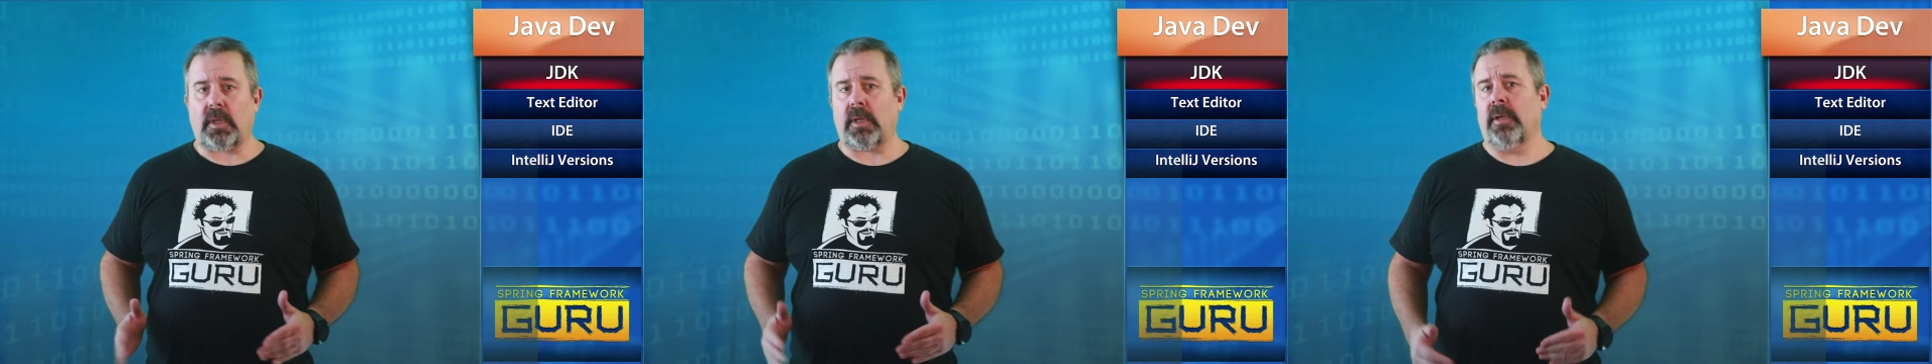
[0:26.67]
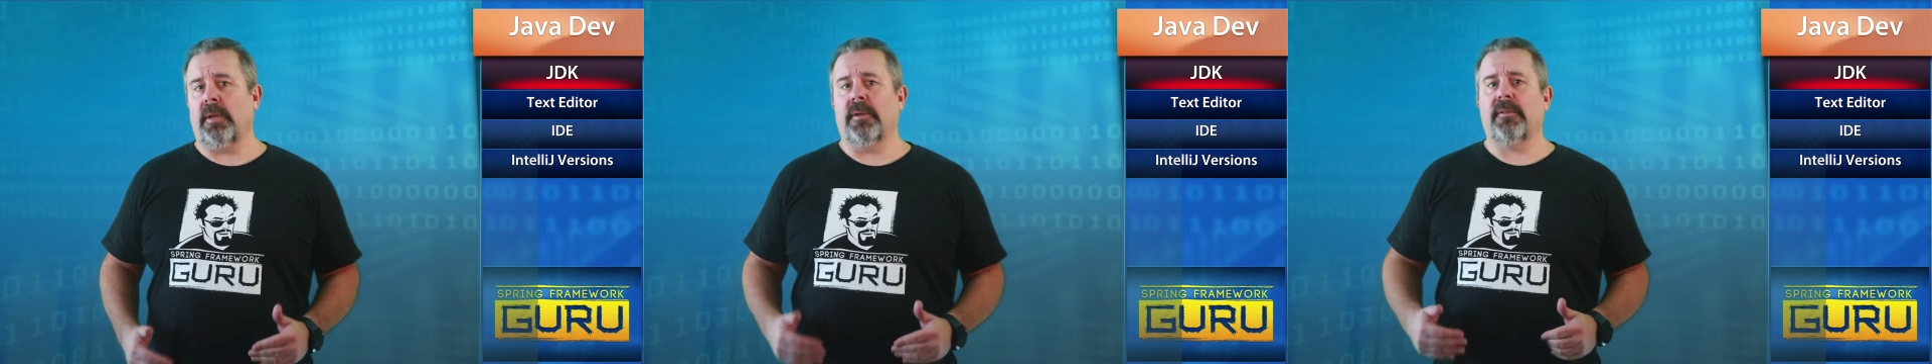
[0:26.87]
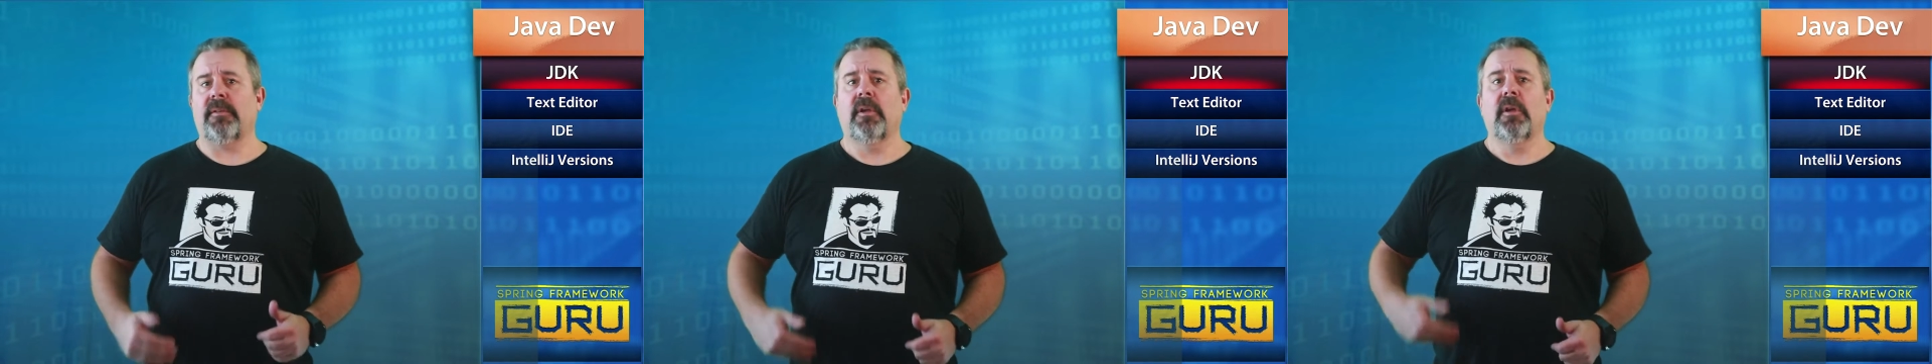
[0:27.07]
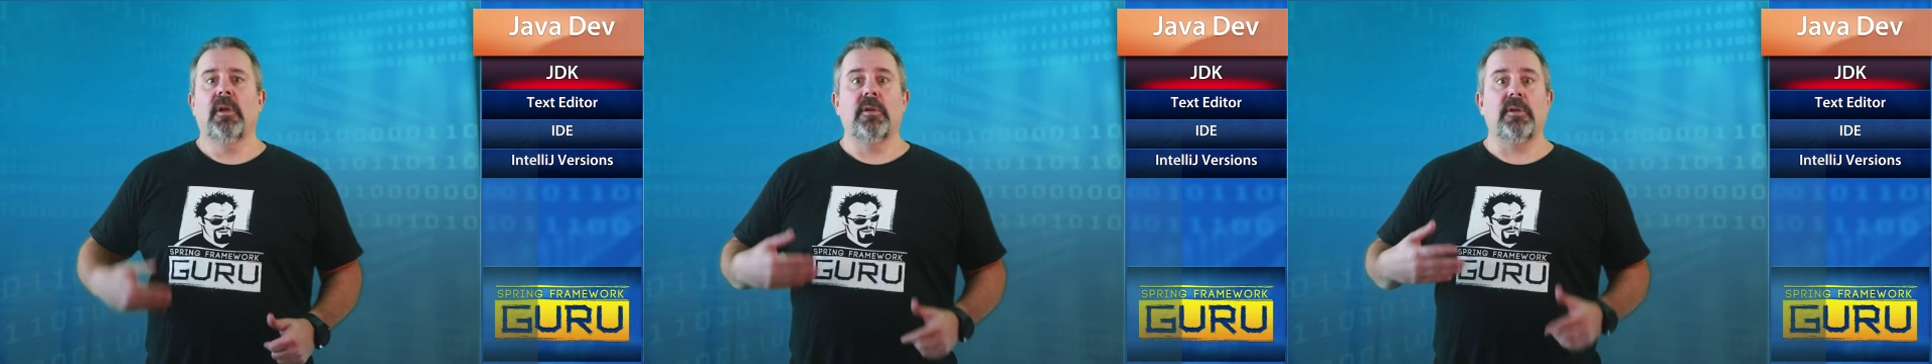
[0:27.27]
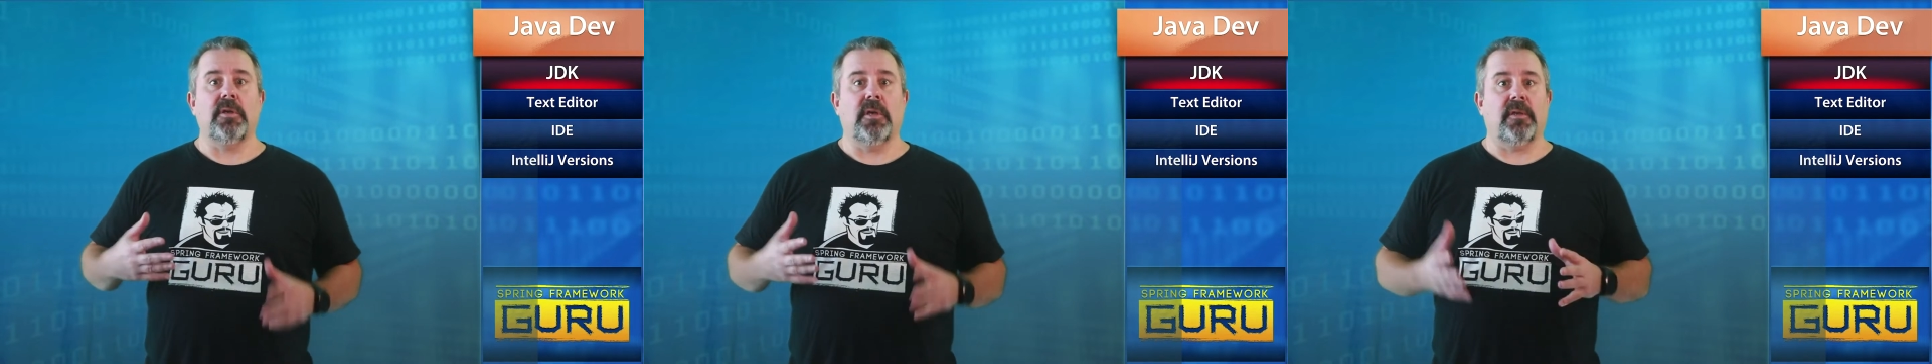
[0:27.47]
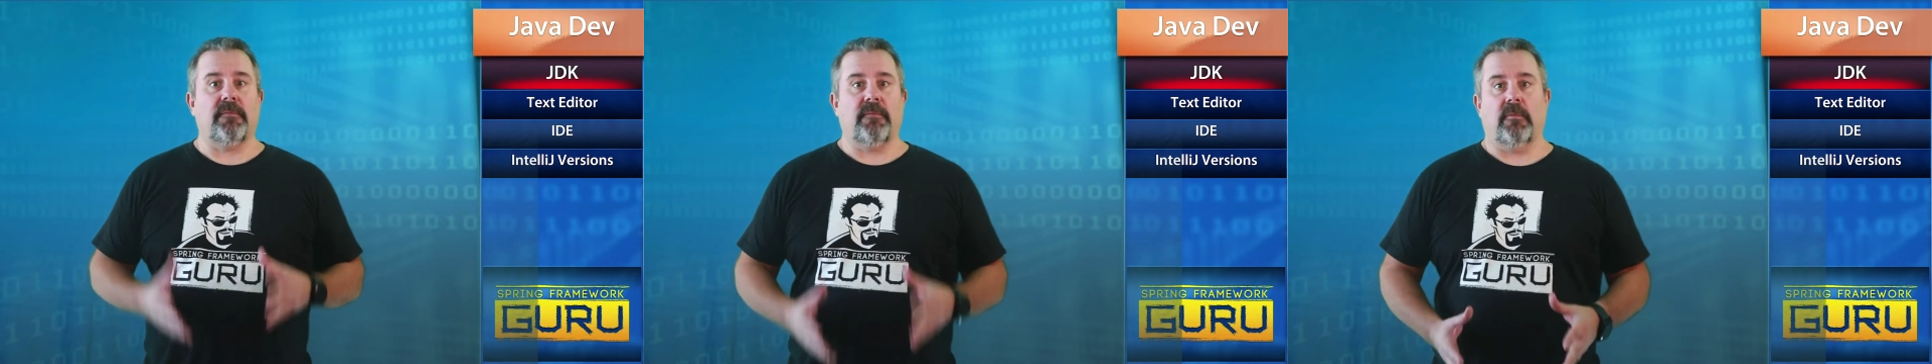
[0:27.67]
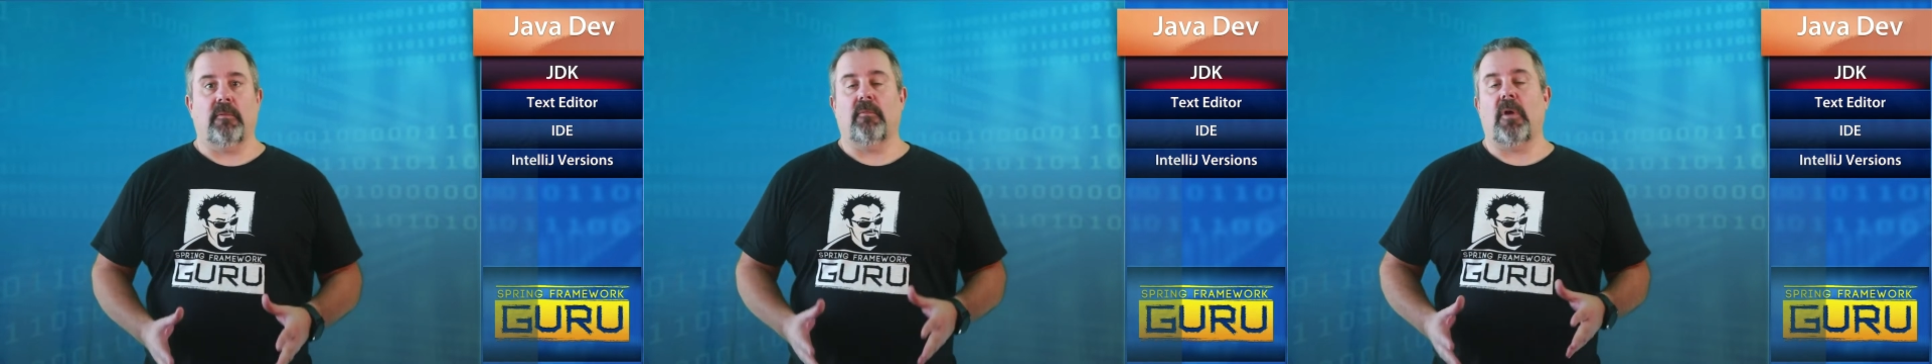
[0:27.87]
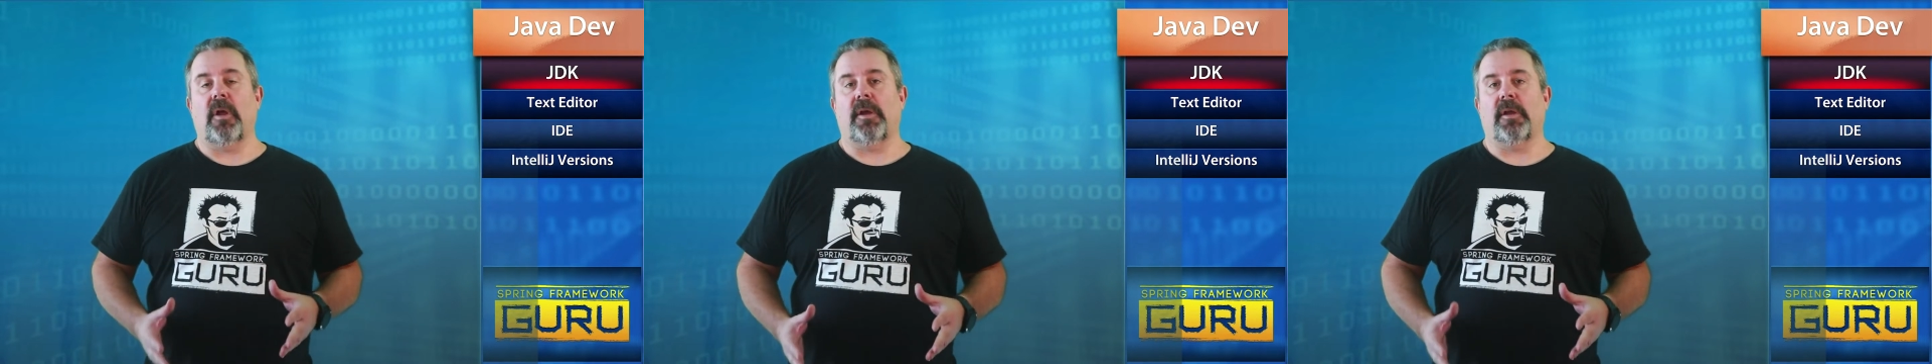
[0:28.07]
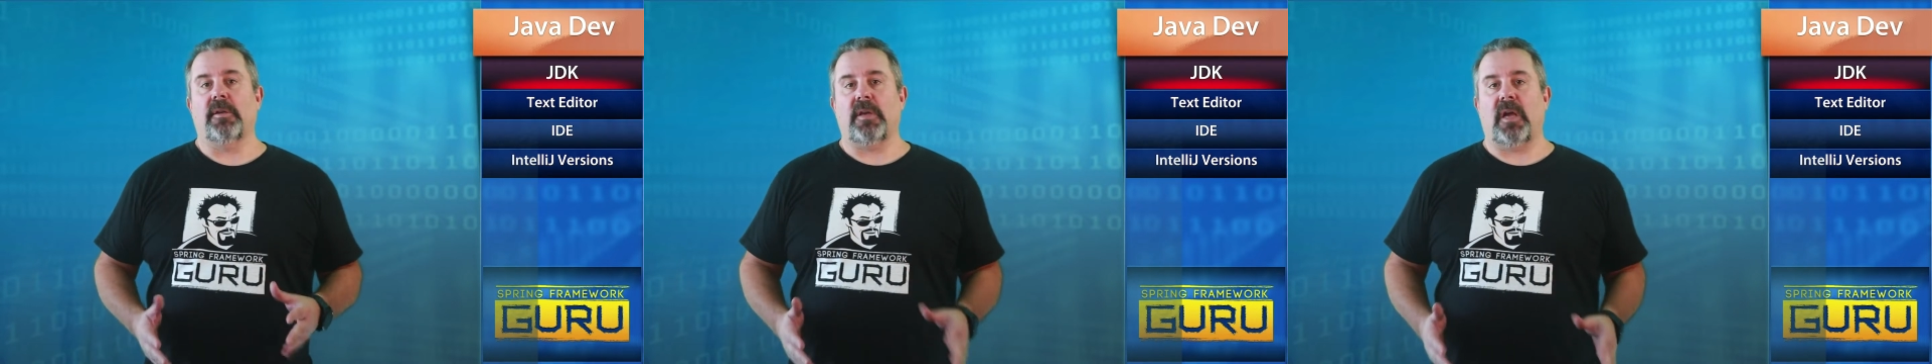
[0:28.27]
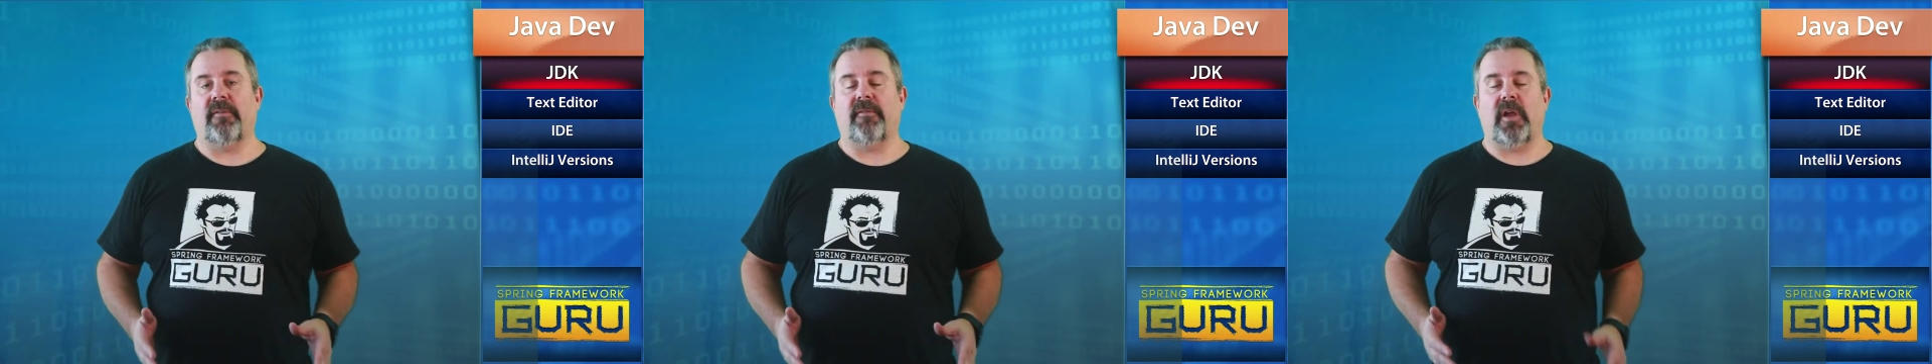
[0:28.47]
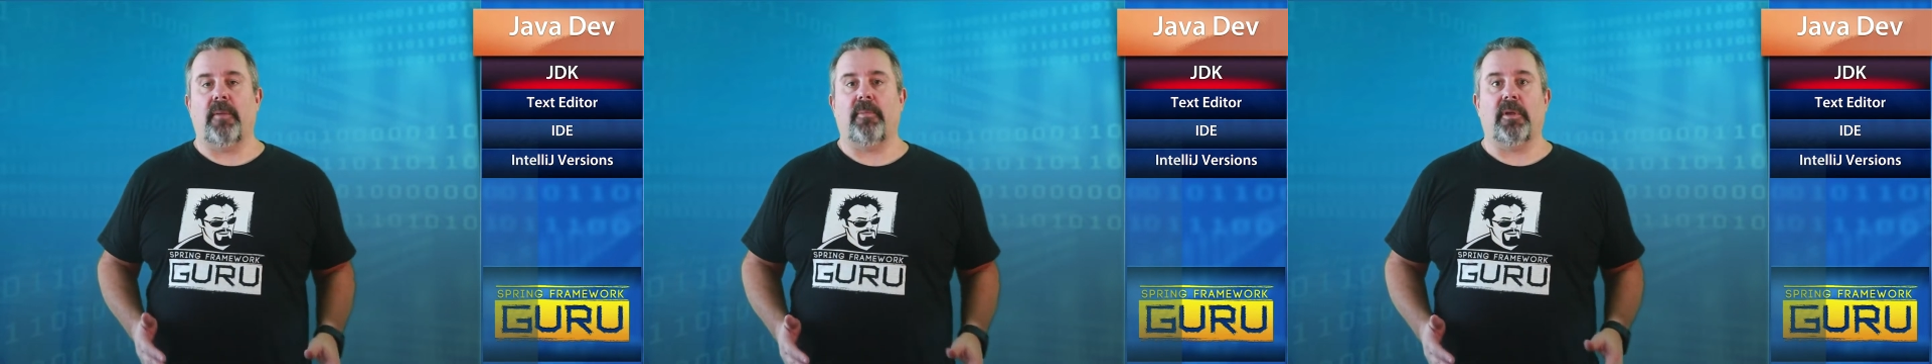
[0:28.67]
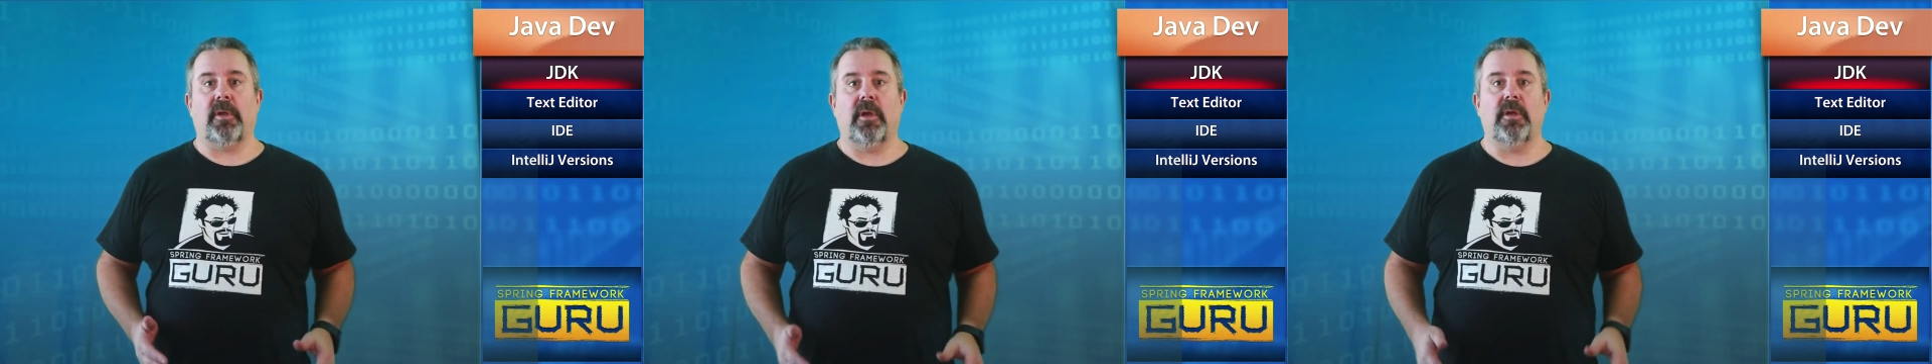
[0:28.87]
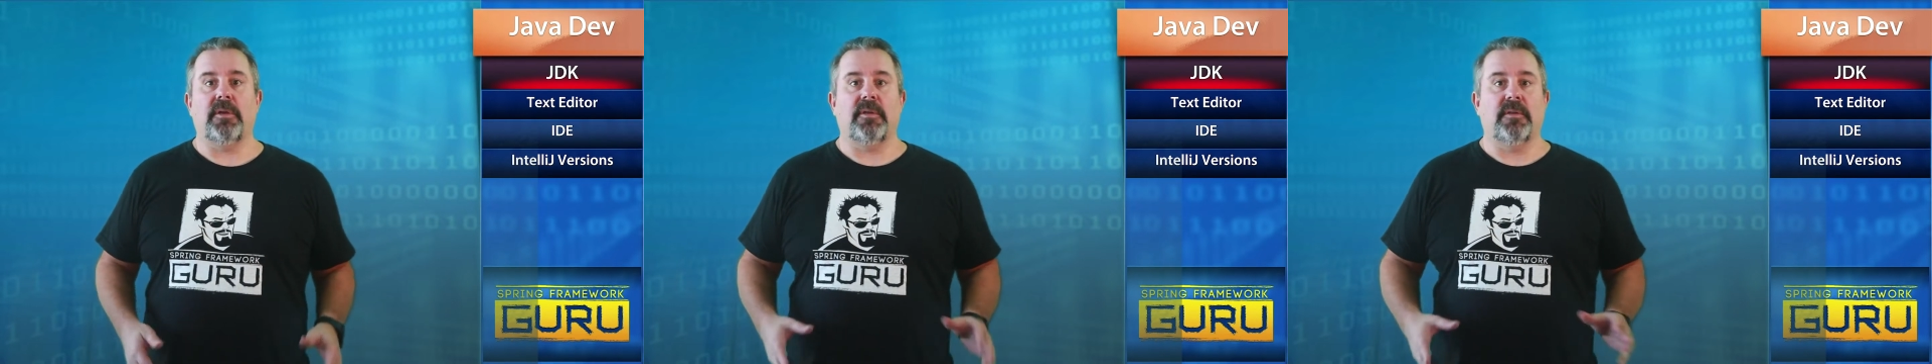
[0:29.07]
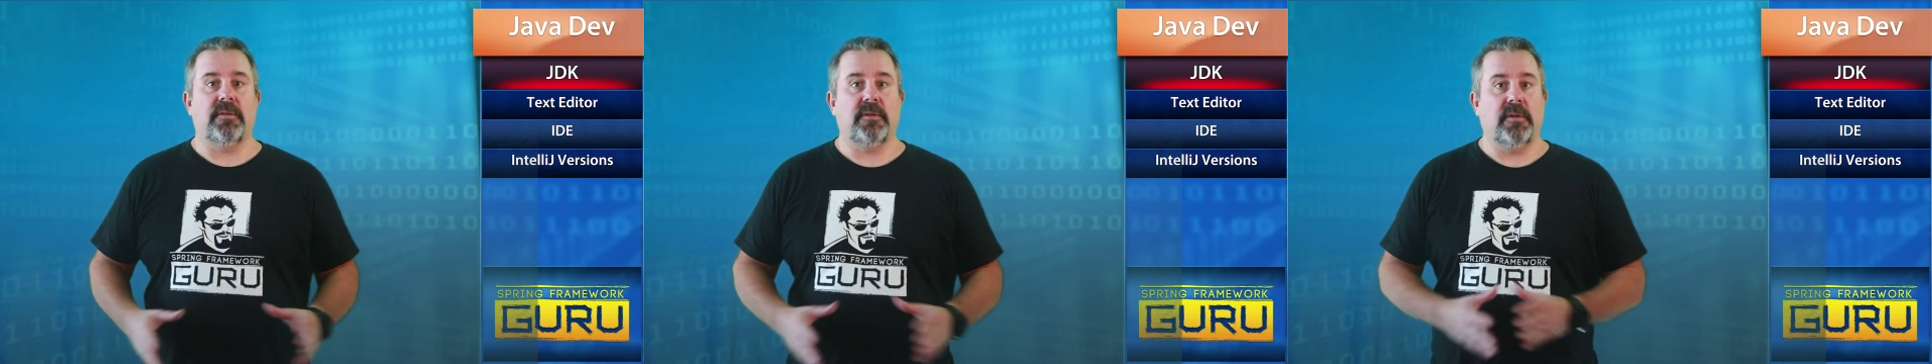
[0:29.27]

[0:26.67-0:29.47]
is just for running Java applications.